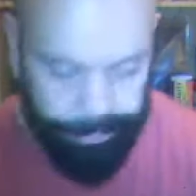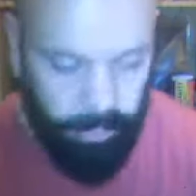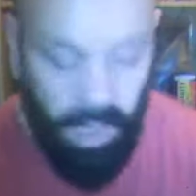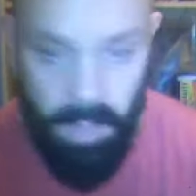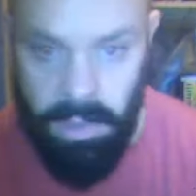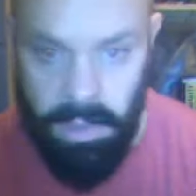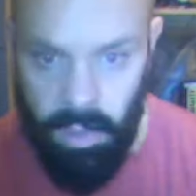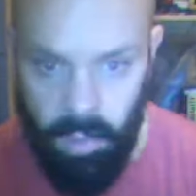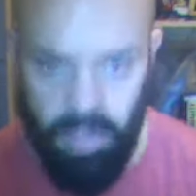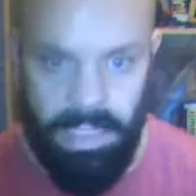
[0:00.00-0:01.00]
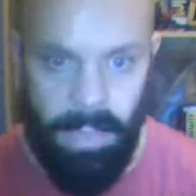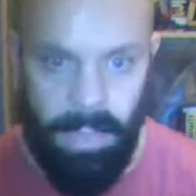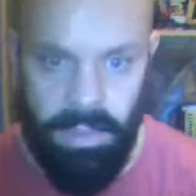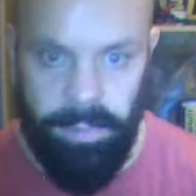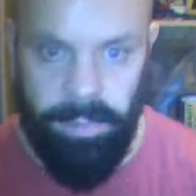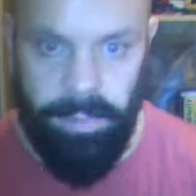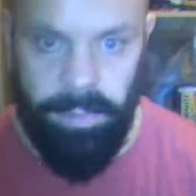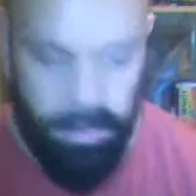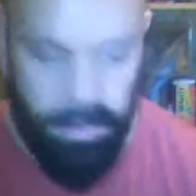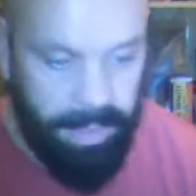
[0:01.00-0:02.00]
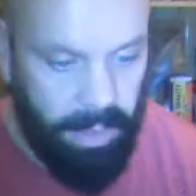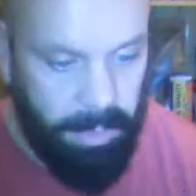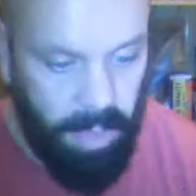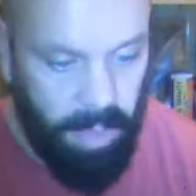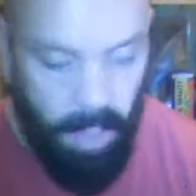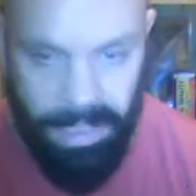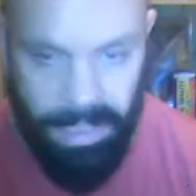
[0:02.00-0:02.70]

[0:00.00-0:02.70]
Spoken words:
although it's got a nostalgic feel to me, Conan